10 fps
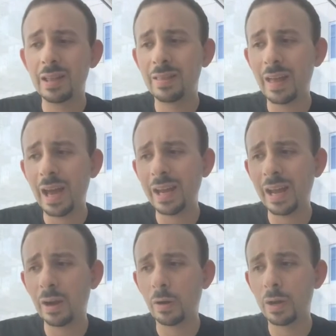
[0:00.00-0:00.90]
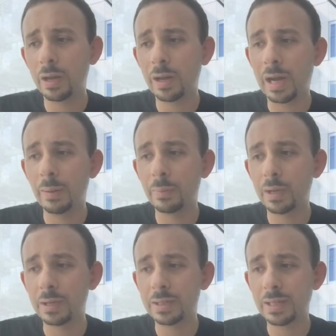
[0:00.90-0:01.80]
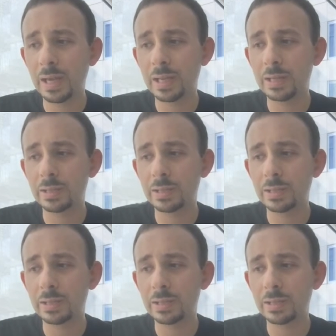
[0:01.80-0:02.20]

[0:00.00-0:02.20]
That area, I'm going to say,